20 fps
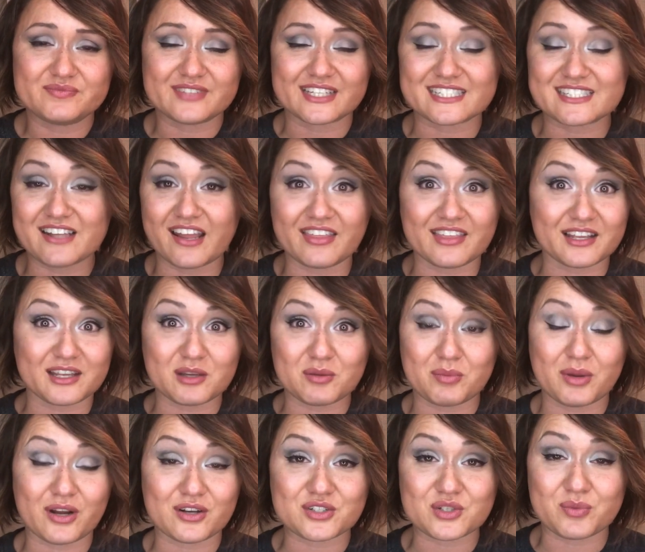It's nothing
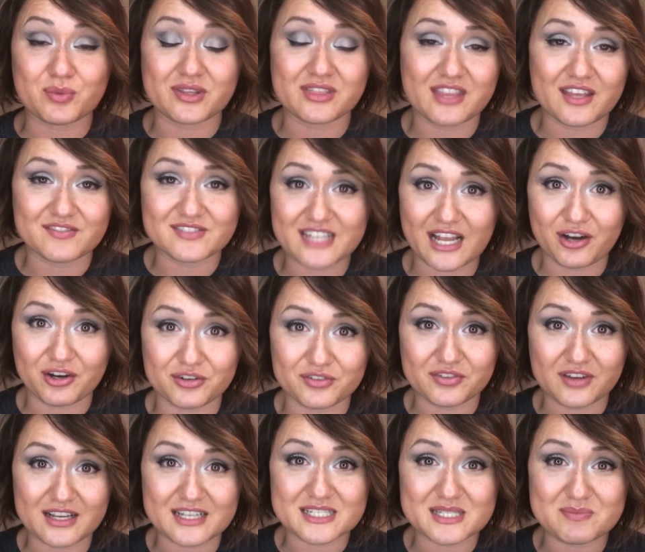compared to what they've
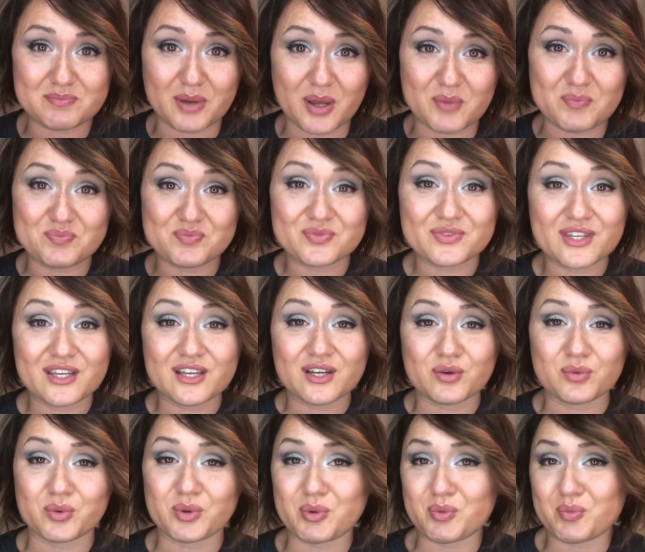sacrificed, but
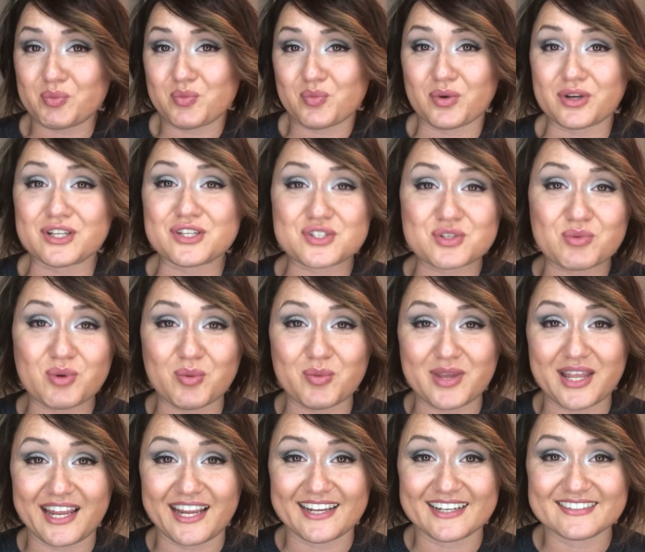we want to do what
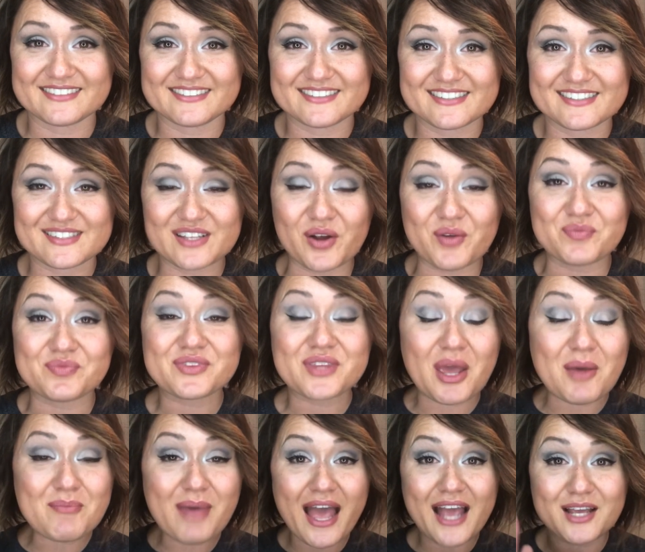we can. So
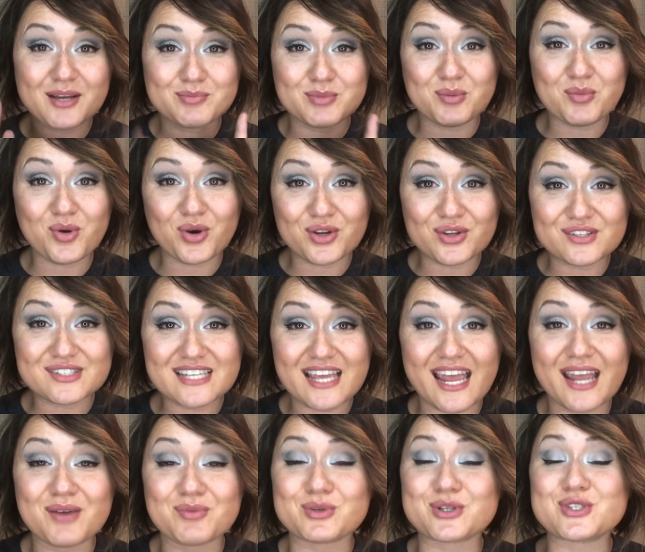come back Memorial
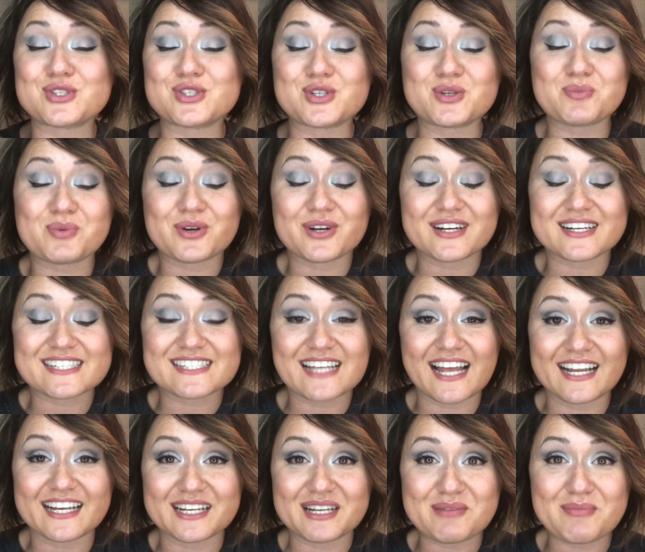Day. We're super
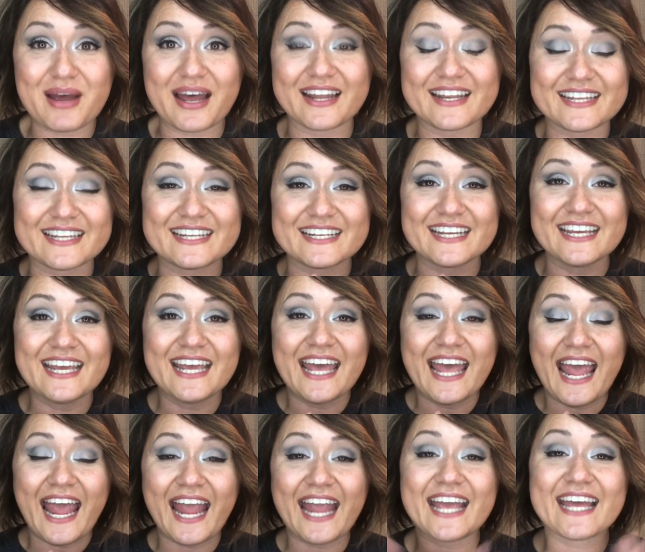excited about it.
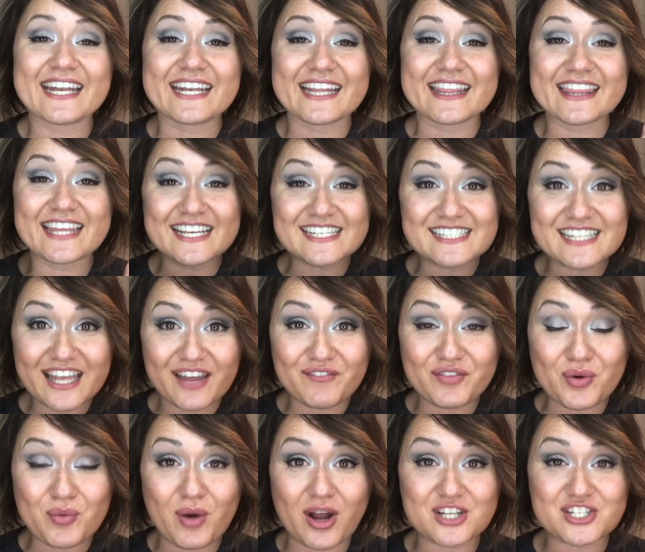And thanks again
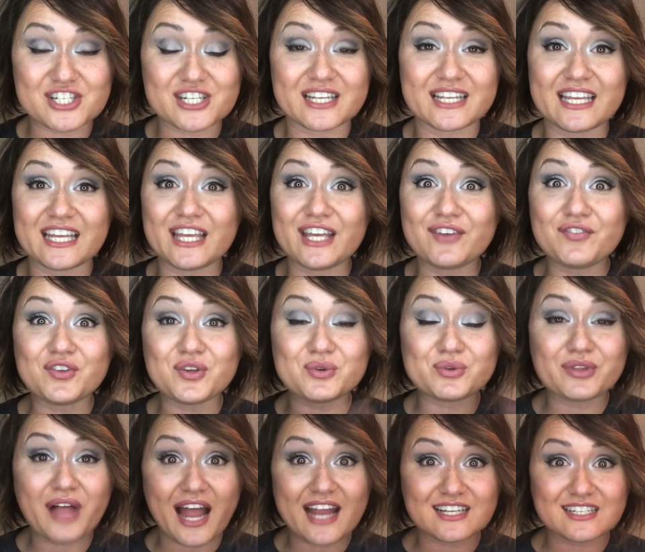for watching. If you
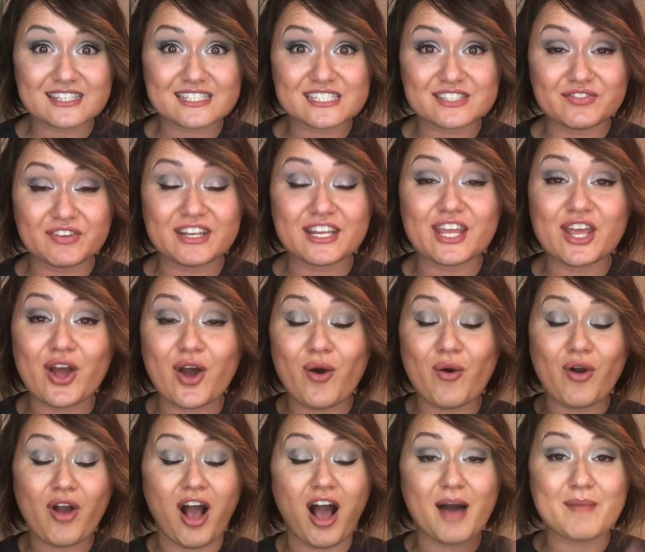liked this video,
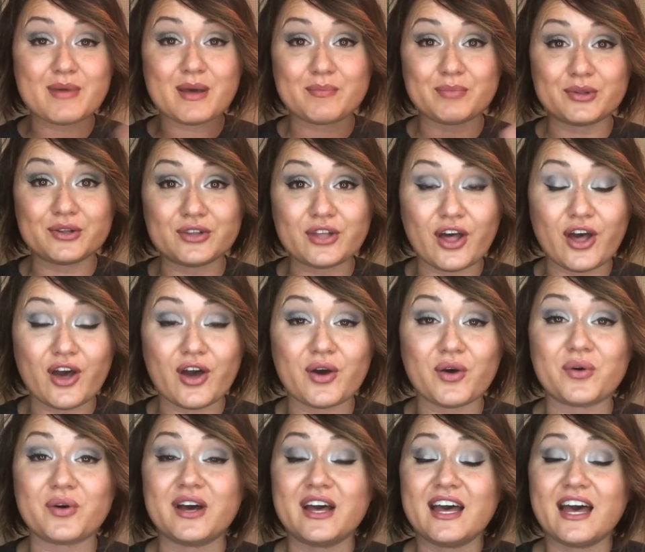comment
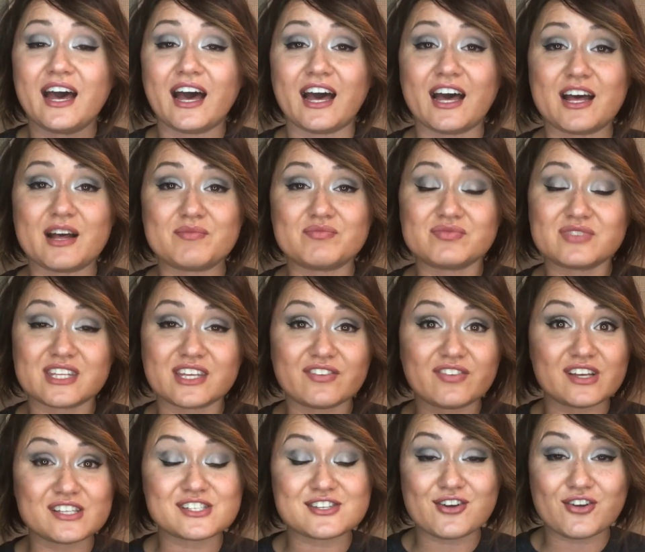below, give
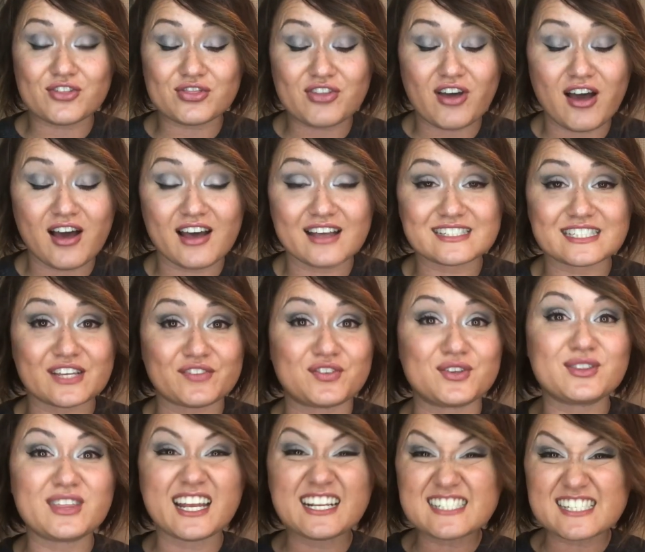us your thoughts. If
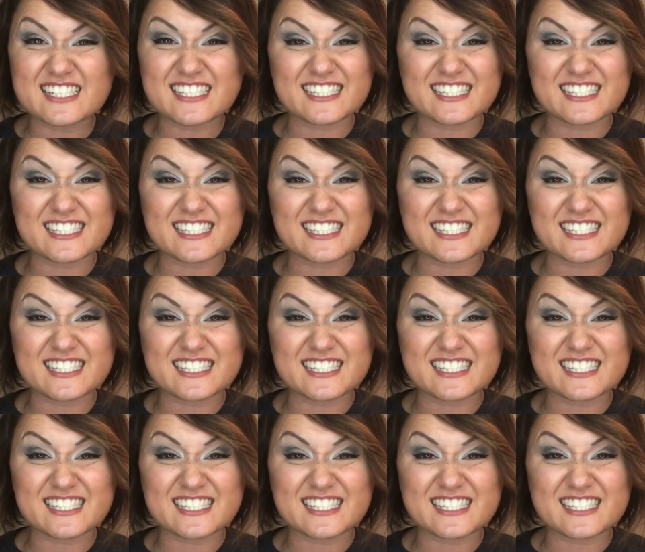you'd like to